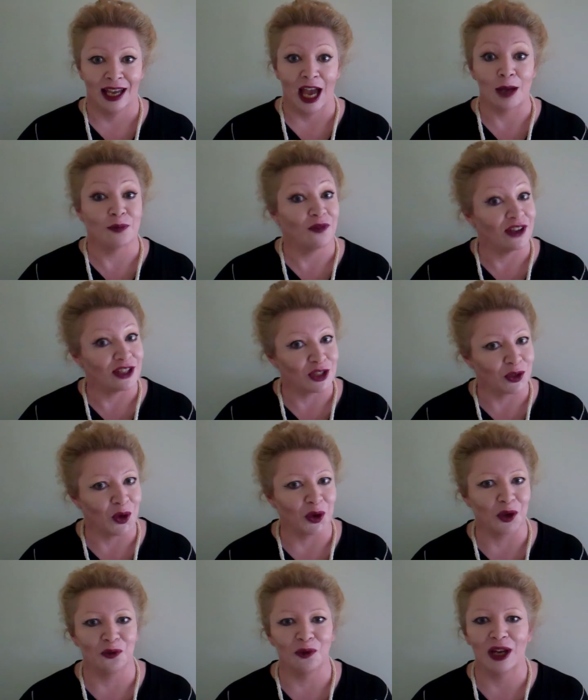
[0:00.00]
And Professor
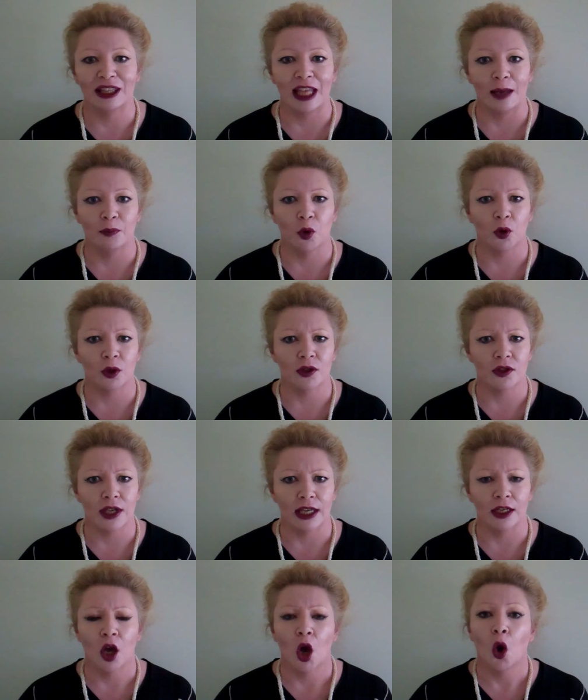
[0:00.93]
Goggin read that book and
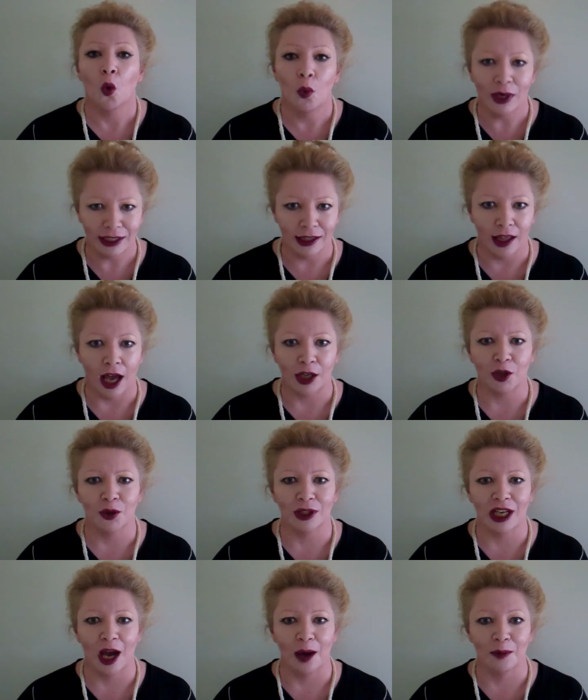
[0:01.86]
said, We'd like you
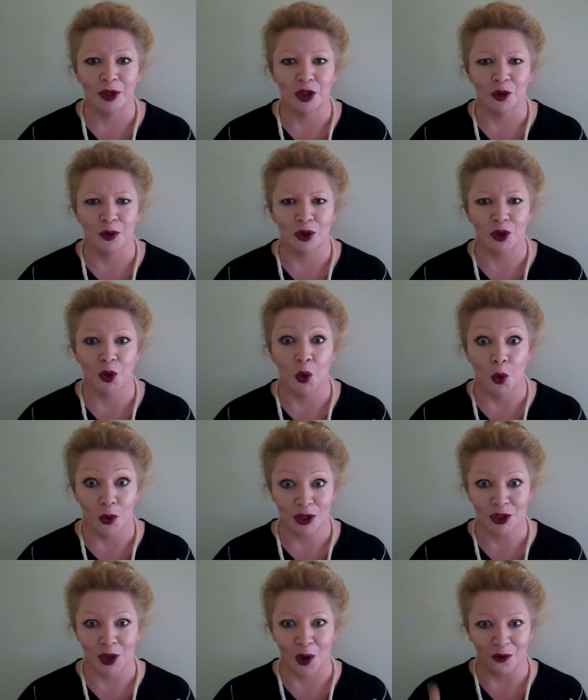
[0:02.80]
to come and do a
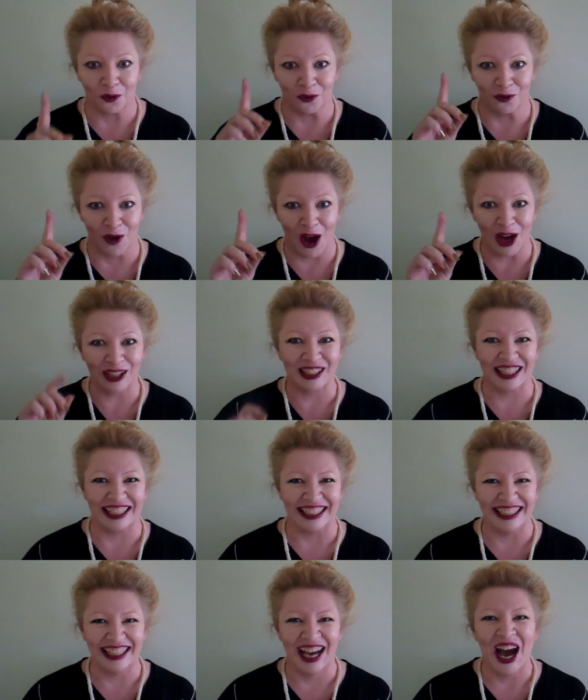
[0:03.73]
talk. So
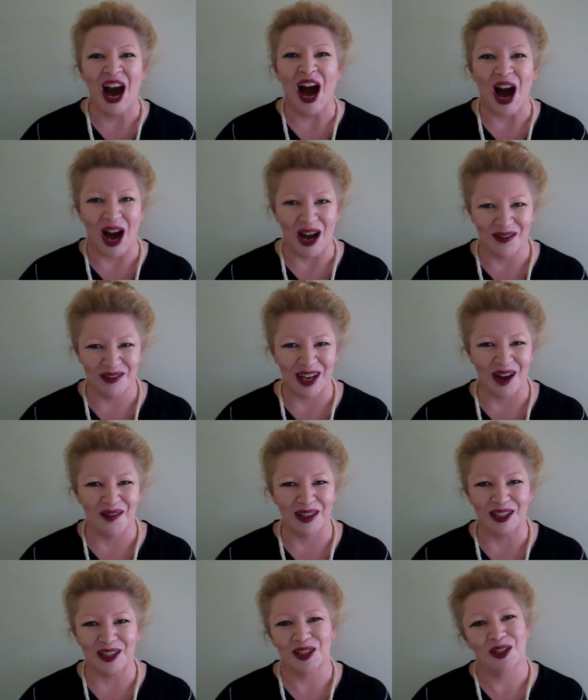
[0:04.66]
finally, I'm
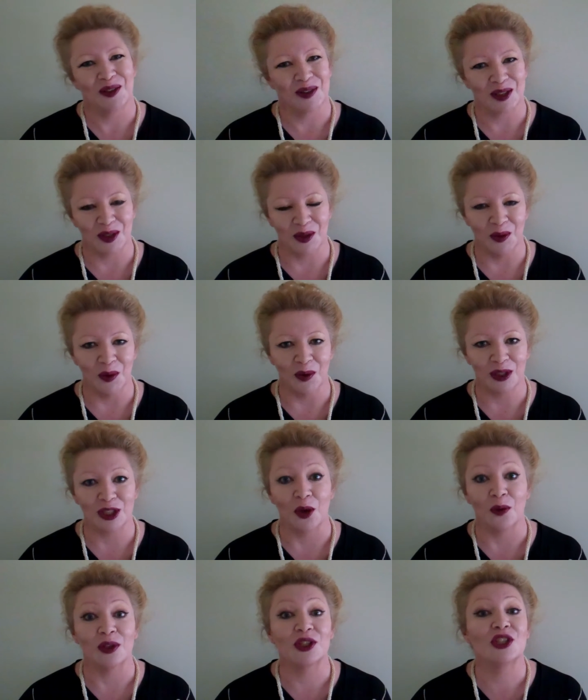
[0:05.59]
coming to do a talk.
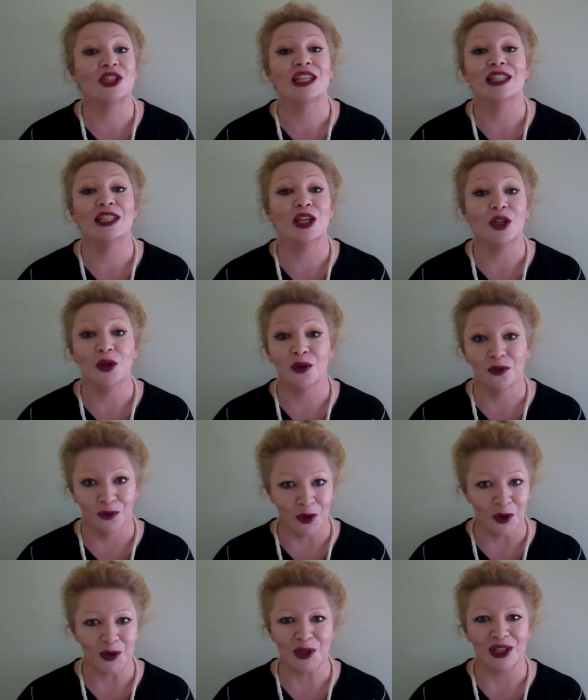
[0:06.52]
So at Sydney
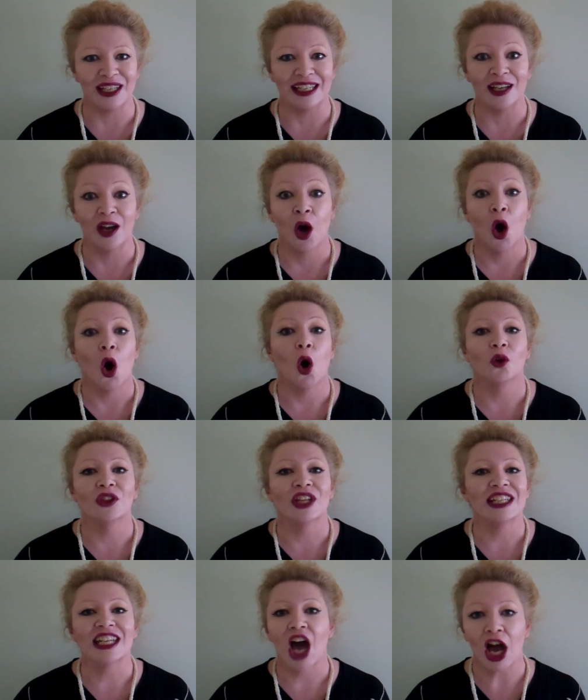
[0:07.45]
University on
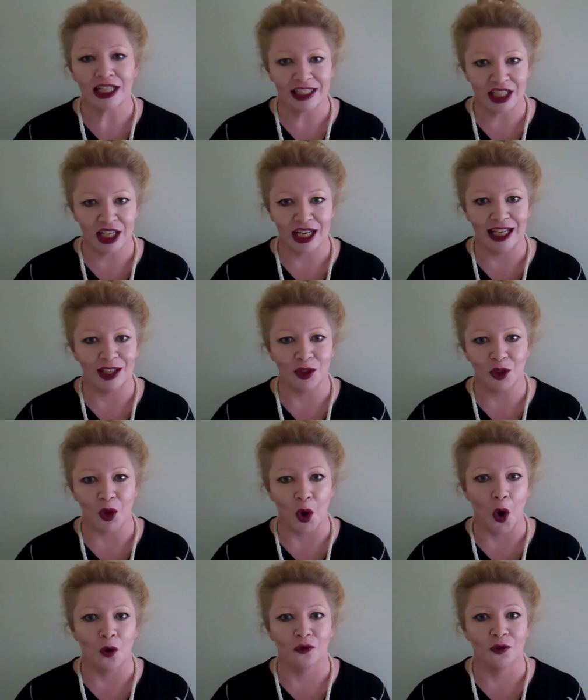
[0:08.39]
the
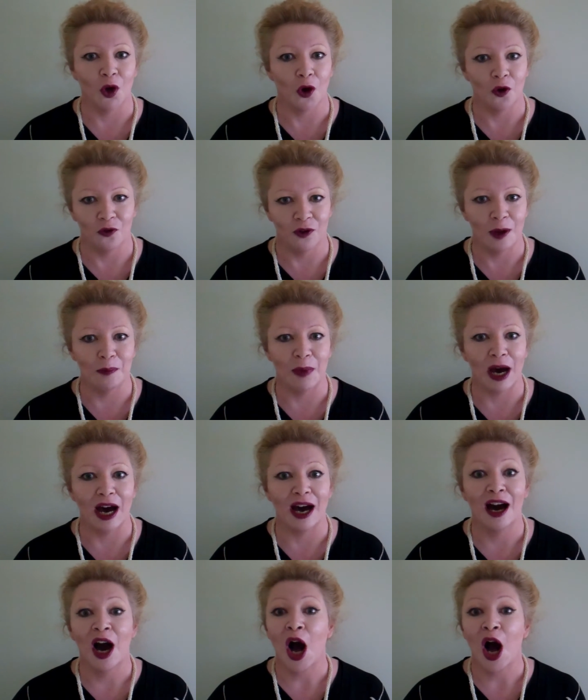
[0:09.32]
19th of November,